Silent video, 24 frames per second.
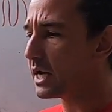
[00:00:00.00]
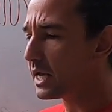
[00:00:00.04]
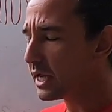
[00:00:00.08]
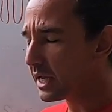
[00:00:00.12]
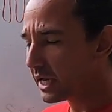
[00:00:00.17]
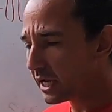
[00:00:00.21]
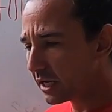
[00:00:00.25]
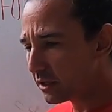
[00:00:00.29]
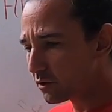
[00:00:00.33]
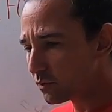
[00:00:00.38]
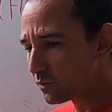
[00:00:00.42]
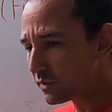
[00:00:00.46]

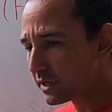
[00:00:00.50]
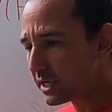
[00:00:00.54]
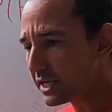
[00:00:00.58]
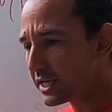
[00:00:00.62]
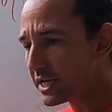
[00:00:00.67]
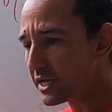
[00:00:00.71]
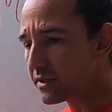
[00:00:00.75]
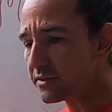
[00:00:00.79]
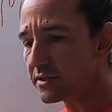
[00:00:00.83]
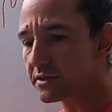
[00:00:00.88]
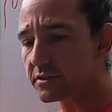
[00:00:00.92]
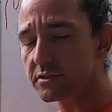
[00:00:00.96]
and really
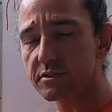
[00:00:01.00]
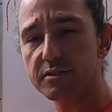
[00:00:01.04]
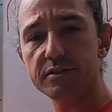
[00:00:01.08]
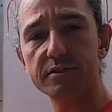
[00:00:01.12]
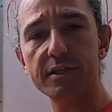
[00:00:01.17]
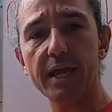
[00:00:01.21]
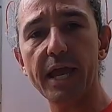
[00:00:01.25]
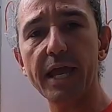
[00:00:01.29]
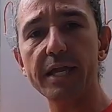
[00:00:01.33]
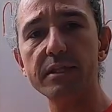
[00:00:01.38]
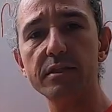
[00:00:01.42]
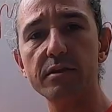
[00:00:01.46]

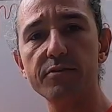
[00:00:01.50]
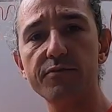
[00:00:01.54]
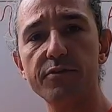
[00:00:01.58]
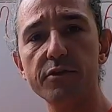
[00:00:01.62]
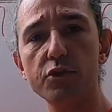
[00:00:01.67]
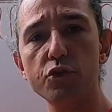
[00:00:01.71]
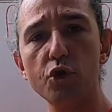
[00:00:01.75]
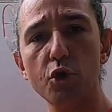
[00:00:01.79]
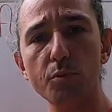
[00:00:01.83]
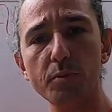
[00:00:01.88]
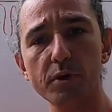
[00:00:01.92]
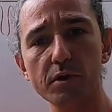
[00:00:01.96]
understand the
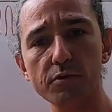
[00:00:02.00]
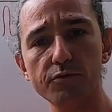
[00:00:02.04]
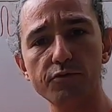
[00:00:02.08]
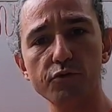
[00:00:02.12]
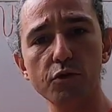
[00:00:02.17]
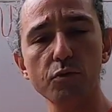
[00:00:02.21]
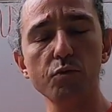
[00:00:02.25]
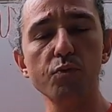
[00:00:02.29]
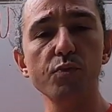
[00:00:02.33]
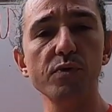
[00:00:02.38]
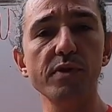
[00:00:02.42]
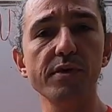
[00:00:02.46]
phenomena
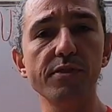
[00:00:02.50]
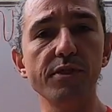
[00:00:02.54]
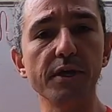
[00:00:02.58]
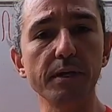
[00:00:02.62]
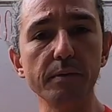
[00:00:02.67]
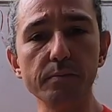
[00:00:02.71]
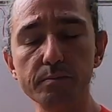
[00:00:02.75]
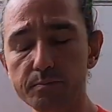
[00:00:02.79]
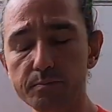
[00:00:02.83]
from within.